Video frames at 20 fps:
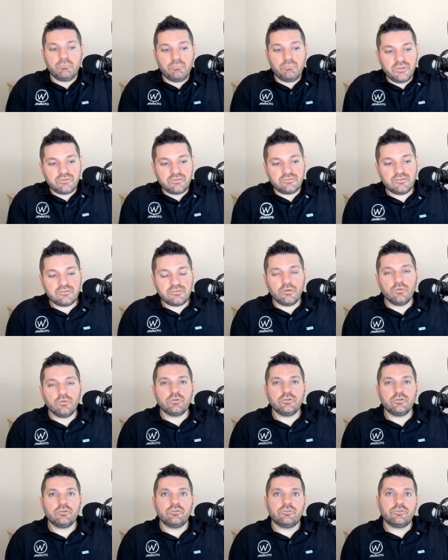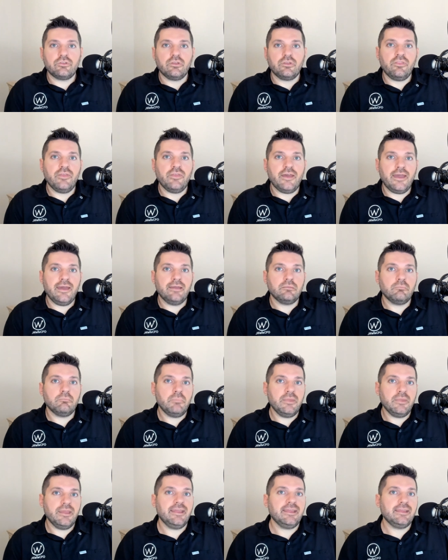Business owners that
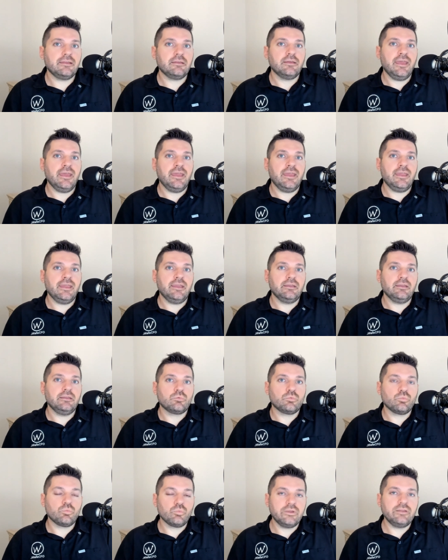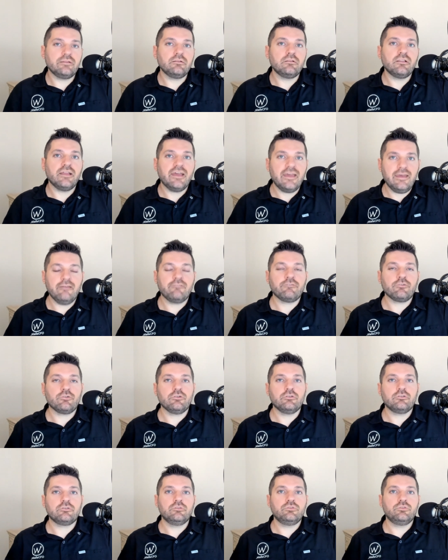make a real
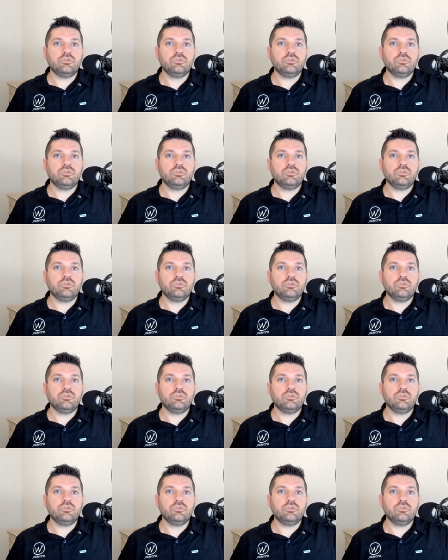effort